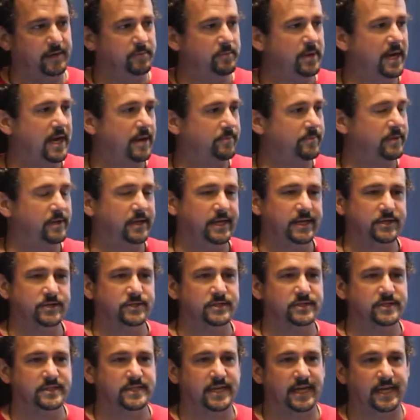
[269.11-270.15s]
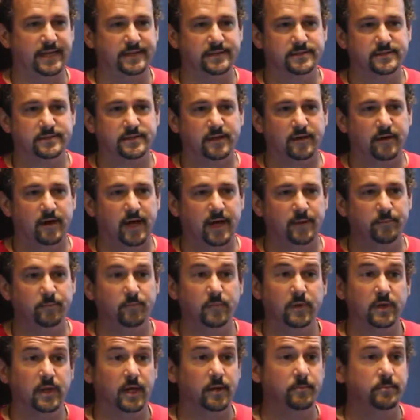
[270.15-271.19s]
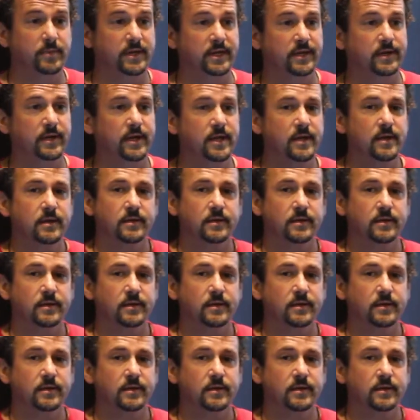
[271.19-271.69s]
in population size. So I'm Lumbee.